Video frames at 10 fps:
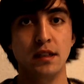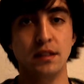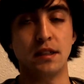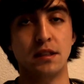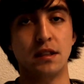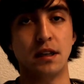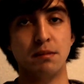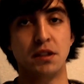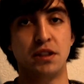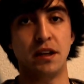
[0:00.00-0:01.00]
since
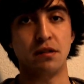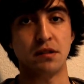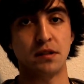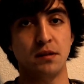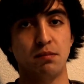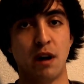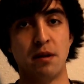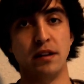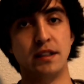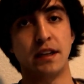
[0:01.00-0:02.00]
this channel is
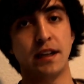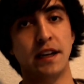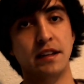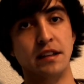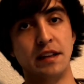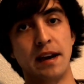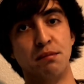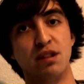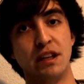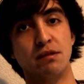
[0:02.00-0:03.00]
primarily dedicated to
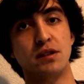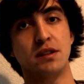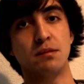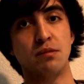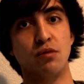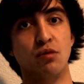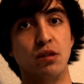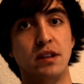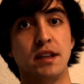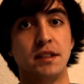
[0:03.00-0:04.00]
gameplay with some
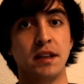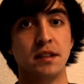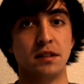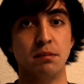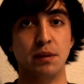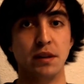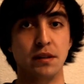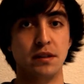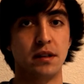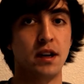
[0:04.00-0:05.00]
really nice custom
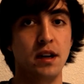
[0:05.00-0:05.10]
builds.